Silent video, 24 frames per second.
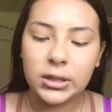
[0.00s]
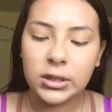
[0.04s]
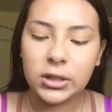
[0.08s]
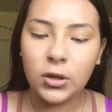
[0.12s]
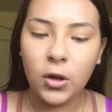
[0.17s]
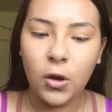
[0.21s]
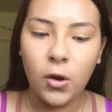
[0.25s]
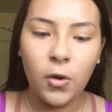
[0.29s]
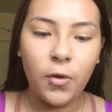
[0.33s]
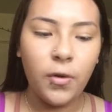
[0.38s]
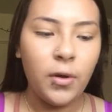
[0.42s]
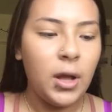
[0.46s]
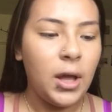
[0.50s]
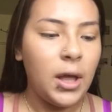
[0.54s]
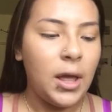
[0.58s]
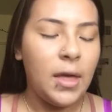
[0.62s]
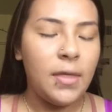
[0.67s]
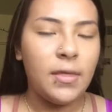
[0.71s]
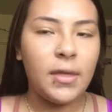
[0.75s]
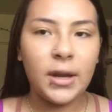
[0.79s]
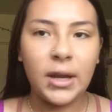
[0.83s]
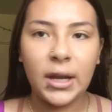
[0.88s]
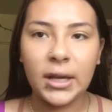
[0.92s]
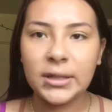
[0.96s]
So
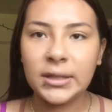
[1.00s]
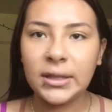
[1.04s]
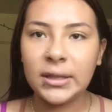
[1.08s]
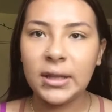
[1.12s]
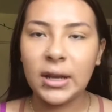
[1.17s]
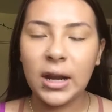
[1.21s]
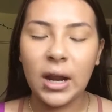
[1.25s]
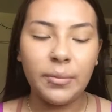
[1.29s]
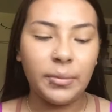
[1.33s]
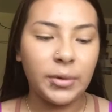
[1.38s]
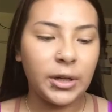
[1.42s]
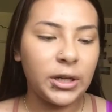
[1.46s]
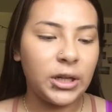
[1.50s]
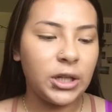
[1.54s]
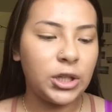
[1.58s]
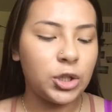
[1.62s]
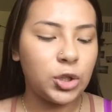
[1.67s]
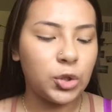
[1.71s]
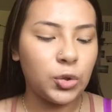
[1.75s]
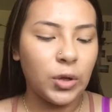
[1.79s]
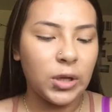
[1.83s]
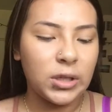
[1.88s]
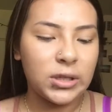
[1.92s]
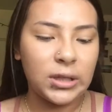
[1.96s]
the next thing that I'm gonna
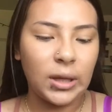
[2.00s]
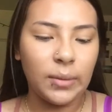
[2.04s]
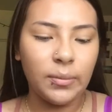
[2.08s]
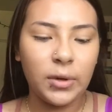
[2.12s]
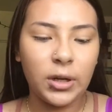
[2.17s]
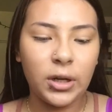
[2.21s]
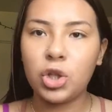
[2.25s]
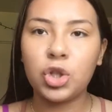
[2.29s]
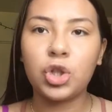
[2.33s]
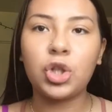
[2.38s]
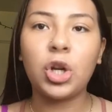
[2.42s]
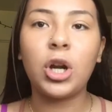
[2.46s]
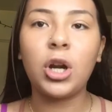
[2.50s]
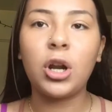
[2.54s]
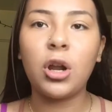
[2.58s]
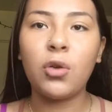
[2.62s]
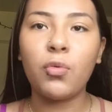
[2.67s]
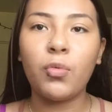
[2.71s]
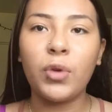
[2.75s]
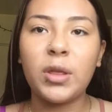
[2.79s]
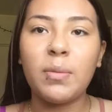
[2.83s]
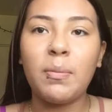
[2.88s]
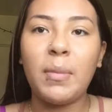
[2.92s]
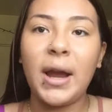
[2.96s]
do is I'm gonna start
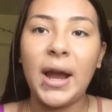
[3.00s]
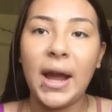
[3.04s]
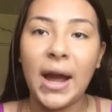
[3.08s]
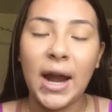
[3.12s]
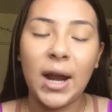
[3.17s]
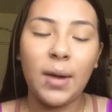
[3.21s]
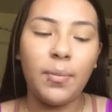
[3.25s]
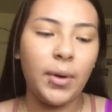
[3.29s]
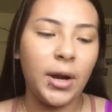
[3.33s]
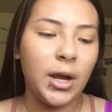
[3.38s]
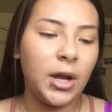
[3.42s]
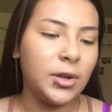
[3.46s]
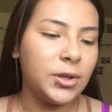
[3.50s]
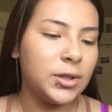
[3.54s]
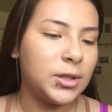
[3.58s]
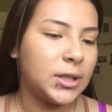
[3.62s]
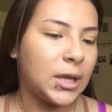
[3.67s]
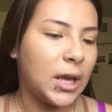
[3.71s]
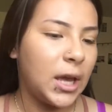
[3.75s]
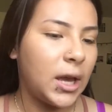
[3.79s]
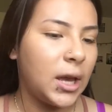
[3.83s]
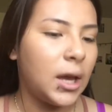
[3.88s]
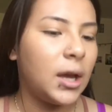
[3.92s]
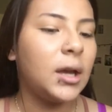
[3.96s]
on with my eyebrows,
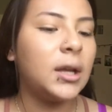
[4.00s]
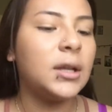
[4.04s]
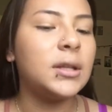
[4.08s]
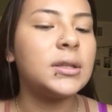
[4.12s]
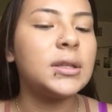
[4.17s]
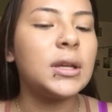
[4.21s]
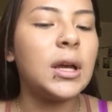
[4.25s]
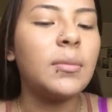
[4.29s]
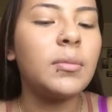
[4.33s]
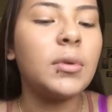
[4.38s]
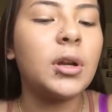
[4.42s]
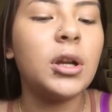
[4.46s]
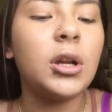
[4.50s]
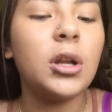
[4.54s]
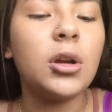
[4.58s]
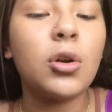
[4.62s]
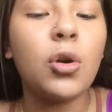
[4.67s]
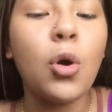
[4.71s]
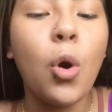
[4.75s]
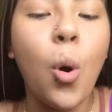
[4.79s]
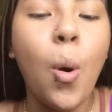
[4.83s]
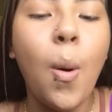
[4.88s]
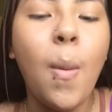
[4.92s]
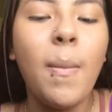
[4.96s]
and I'm gonna
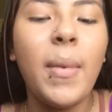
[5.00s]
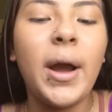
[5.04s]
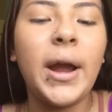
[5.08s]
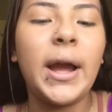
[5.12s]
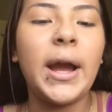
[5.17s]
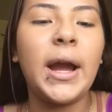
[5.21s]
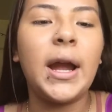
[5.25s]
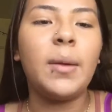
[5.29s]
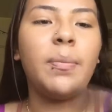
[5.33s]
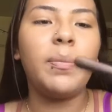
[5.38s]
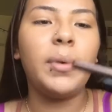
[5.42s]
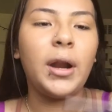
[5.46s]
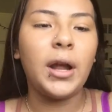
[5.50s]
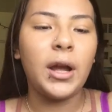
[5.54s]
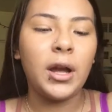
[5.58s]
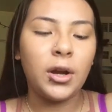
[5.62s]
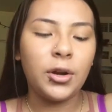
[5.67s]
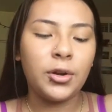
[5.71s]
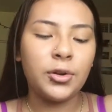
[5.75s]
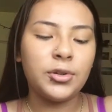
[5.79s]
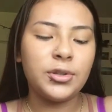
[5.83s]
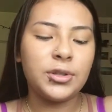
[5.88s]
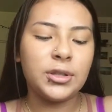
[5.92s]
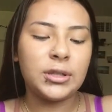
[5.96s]
comb my
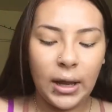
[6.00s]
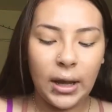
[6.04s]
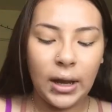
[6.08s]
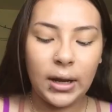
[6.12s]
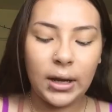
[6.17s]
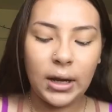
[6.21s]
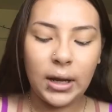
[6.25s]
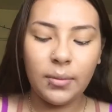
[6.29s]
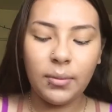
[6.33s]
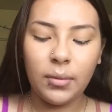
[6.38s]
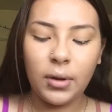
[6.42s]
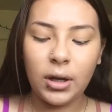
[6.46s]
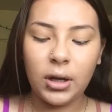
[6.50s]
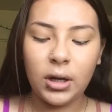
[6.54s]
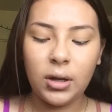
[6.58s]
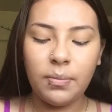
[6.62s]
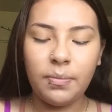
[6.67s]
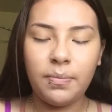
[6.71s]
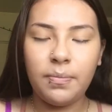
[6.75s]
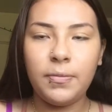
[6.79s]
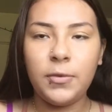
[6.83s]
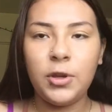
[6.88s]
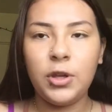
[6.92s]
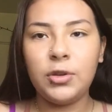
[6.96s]
eyebrows, and I'm gonna
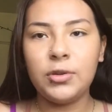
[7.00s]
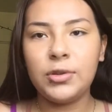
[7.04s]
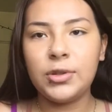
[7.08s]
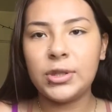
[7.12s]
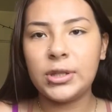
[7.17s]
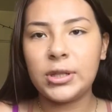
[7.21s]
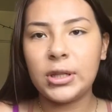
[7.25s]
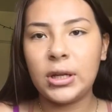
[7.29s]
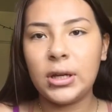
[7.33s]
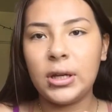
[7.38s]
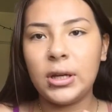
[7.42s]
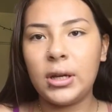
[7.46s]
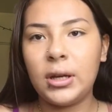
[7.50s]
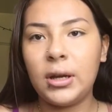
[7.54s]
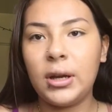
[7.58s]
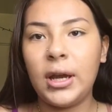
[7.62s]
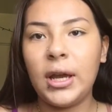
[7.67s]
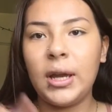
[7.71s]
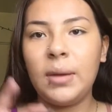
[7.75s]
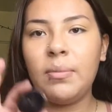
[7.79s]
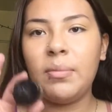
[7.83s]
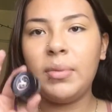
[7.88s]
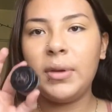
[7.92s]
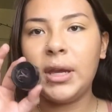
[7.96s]
use
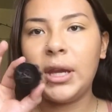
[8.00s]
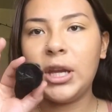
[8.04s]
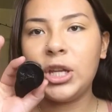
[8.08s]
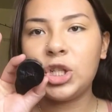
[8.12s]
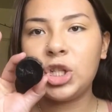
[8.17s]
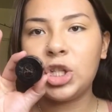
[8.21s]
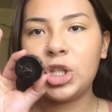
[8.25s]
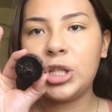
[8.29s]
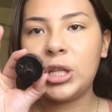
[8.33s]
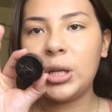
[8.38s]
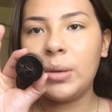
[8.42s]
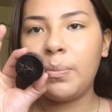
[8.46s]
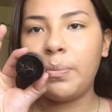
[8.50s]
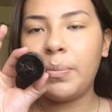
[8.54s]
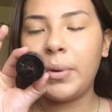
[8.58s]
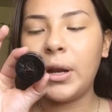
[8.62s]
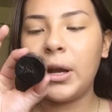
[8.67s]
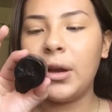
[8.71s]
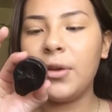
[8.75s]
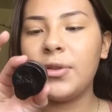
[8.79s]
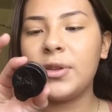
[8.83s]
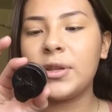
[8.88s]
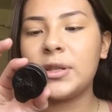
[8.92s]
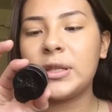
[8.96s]
a BH dip
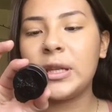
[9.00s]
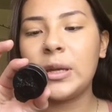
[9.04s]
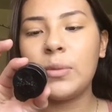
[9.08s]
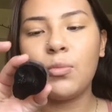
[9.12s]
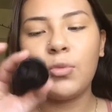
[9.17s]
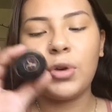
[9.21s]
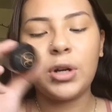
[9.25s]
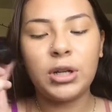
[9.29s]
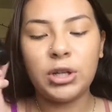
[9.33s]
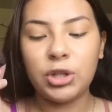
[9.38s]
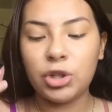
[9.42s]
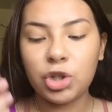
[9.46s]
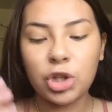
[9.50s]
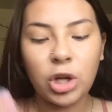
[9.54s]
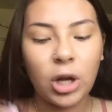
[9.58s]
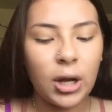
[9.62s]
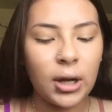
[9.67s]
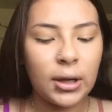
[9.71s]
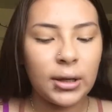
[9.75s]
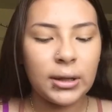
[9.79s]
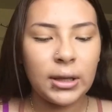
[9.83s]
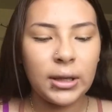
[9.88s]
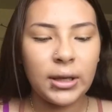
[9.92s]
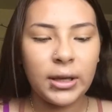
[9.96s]
brow, the same one in
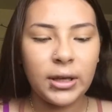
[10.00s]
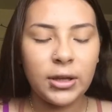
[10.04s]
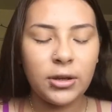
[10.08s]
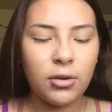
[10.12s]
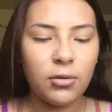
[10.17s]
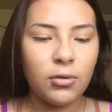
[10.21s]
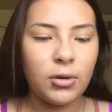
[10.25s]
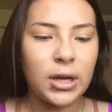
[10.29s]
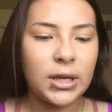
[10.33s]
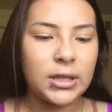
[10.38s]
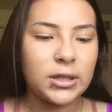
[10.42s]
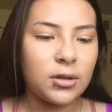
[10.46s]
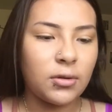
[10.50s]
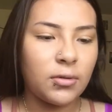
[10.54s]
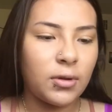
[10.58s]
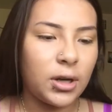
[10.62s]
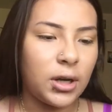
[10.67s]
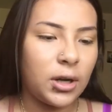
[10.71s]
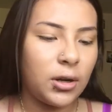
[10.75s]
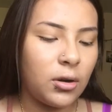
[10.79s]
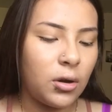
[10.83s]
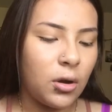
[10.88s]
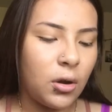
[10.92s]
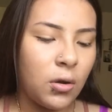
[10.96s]
chocolate, you guys
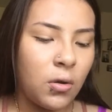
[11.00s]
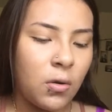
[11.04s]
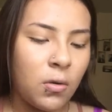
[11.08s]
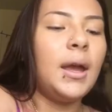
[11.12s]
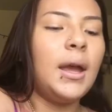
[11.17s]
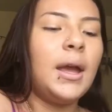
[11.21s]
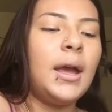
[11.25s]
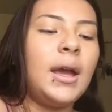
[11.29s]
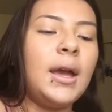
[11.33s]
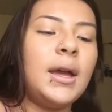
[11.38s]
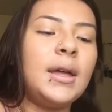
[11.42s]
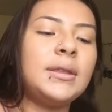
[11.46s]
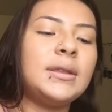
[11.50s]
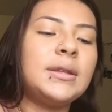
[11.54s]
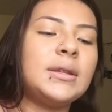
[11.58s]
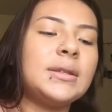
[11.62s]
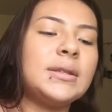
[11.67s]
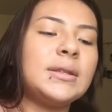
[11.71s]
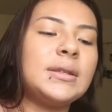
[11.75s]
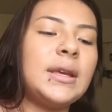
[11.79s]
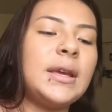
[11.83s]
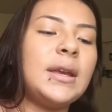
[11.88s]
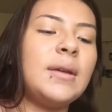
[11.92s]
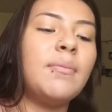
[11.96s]
already know, and the
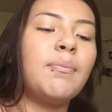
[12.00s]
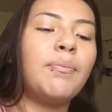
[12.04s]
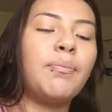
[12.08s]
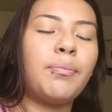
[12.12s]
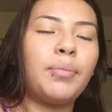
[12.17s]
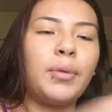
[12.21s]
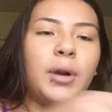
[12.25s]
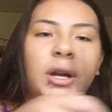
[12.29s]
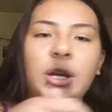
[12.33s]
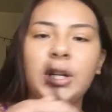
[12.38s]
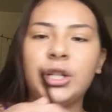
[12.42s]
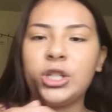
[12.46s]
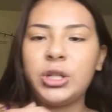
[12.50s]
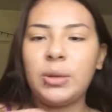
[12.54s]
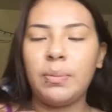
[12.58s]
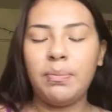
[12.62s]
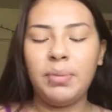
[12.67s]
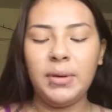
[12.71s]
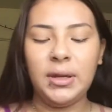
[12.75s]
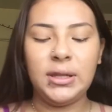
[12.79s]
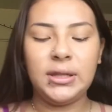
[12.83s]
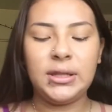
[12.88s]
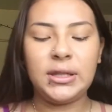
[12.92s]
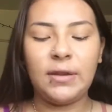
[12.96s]
same brush,
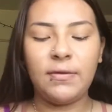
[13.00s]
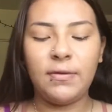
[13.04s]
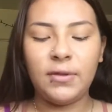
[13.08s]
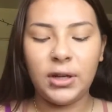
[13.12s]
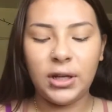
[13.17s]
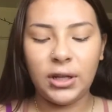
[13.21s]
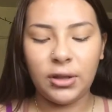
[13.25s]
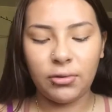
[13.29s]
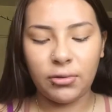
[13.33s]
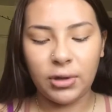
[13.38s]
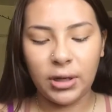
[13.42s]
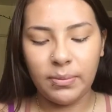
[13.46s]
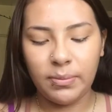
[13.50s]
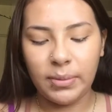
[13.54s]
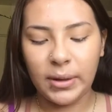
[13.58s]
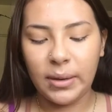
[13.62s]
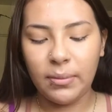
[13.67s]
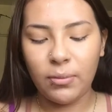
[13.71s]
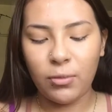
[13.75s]
B73 by